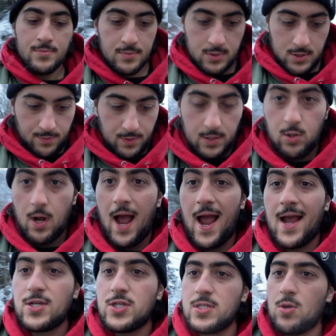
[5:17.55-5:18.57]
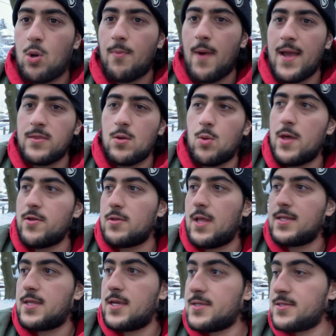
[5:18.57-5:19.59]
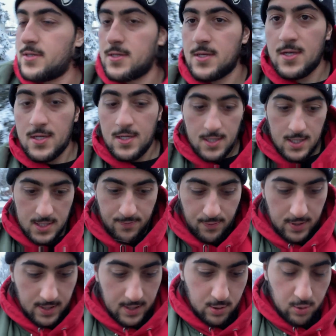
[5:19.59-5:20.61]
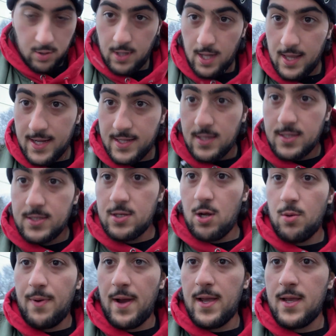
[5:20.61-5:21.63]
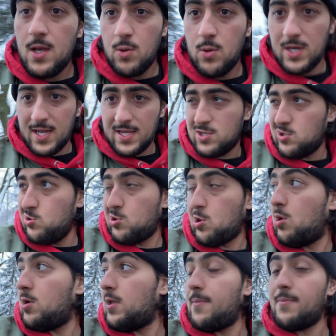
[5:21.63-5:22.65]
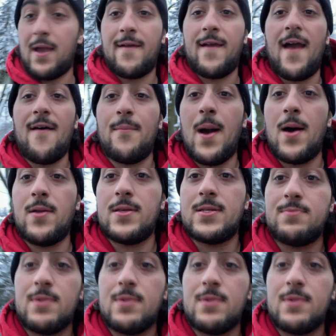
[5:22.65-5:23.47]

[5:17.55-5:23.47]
it's pretty cool. I actually don't mind the weather like this. It's pretty cool. I like the snow, but when it gets too cold, I'm like, yeah, I'm out of